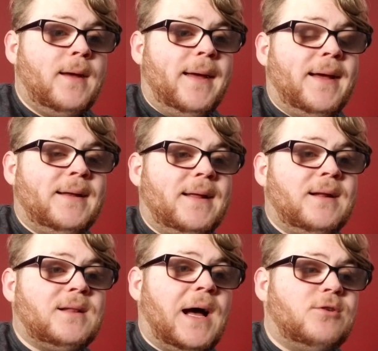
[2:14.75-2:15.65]
And it
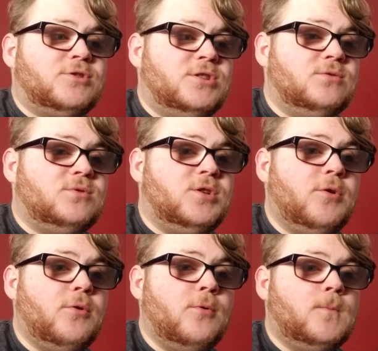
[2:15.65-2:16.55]
allows you
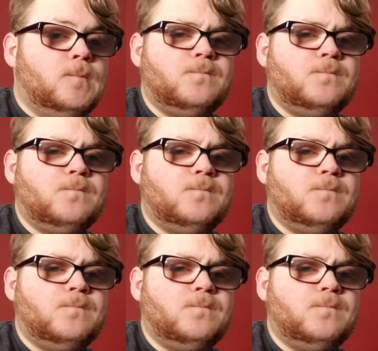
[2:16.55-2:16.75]
to,